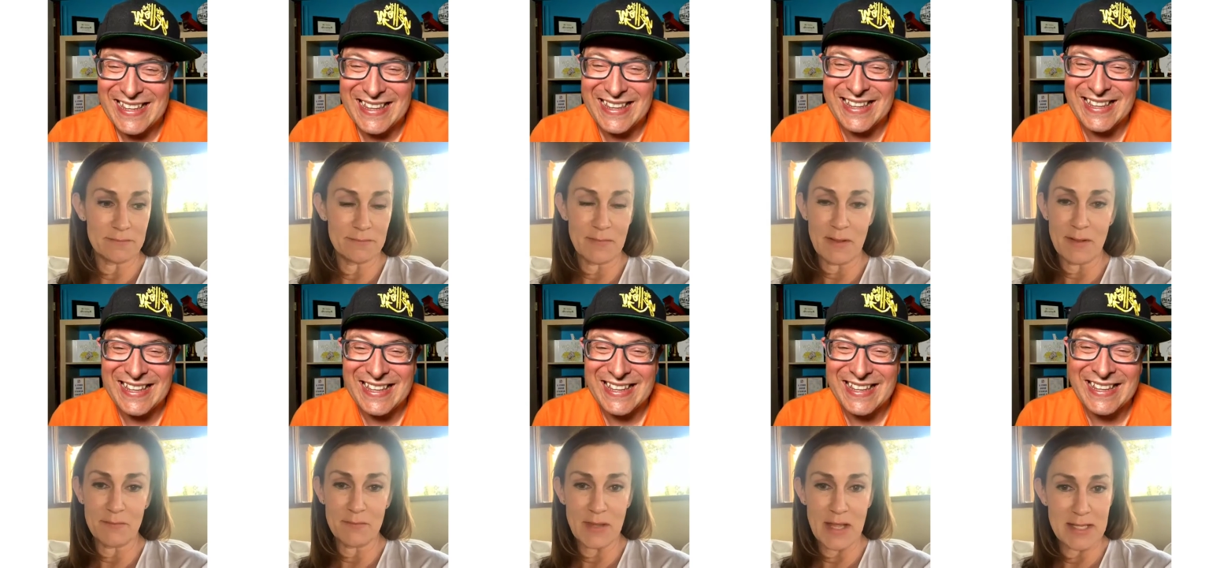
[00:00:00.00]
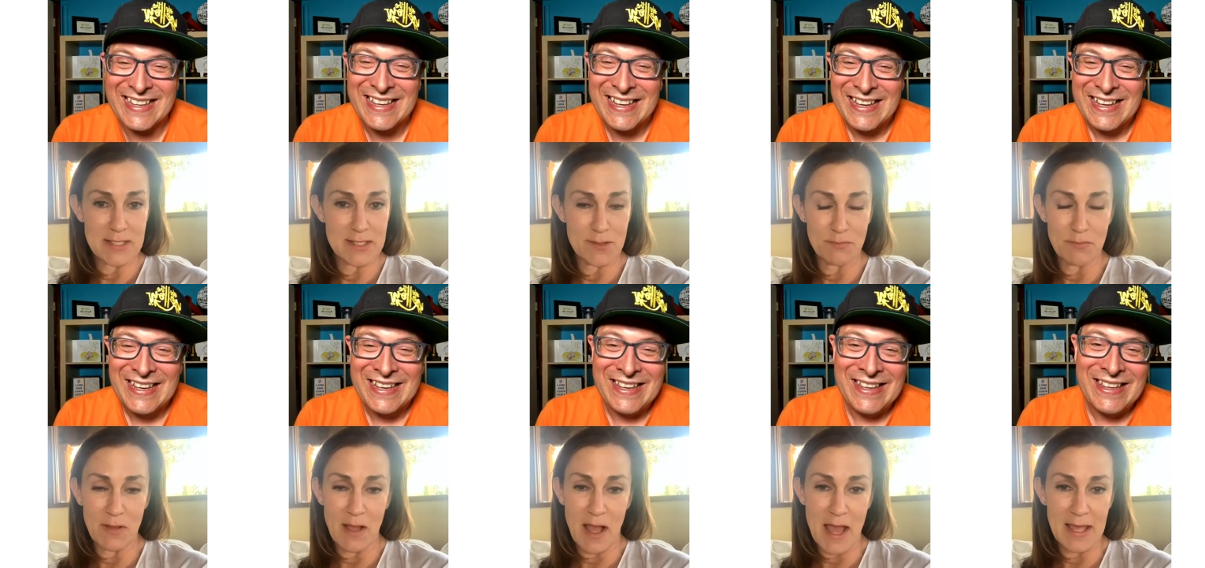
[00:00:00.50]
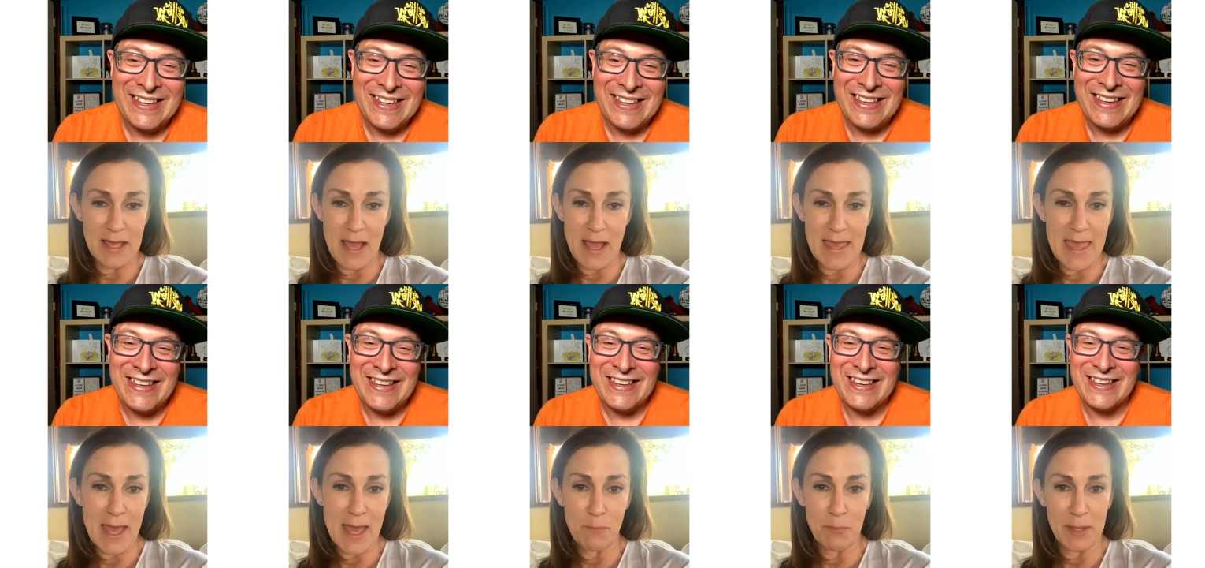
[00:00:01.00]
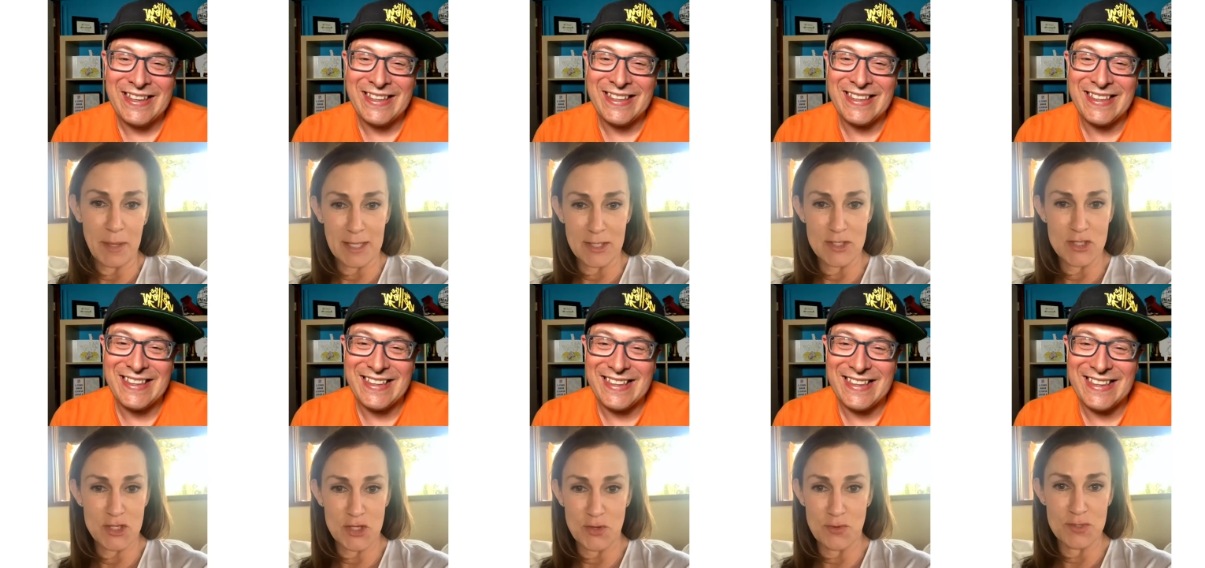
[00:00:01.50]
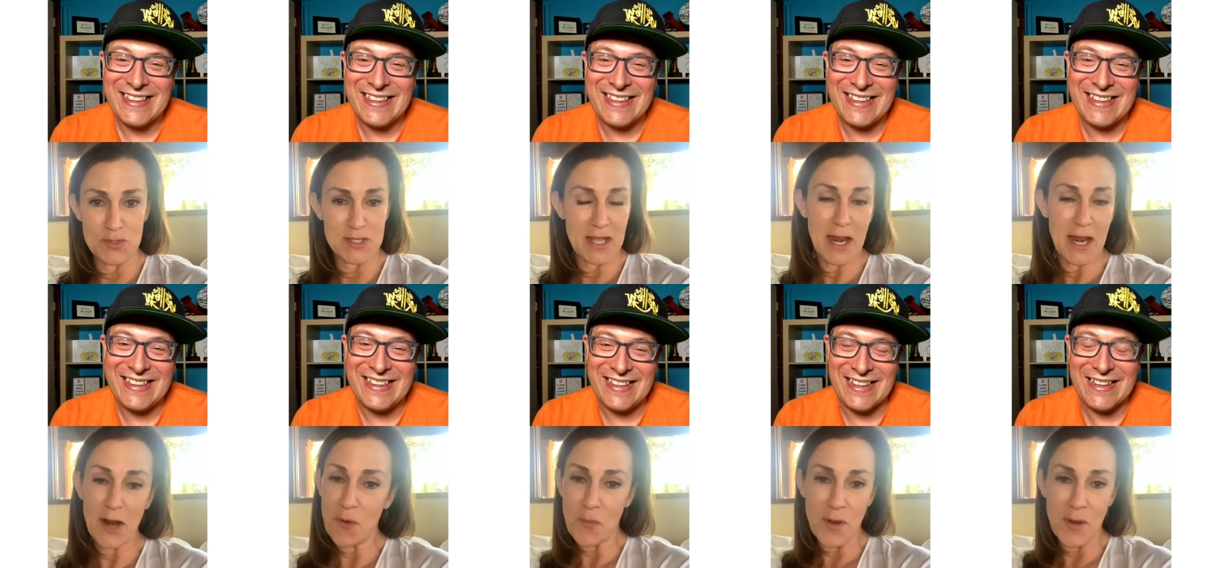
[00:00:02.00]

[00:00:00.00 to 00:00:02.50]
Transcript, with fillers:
Speaker 1: that's I, I can't pick and choose and i don't want to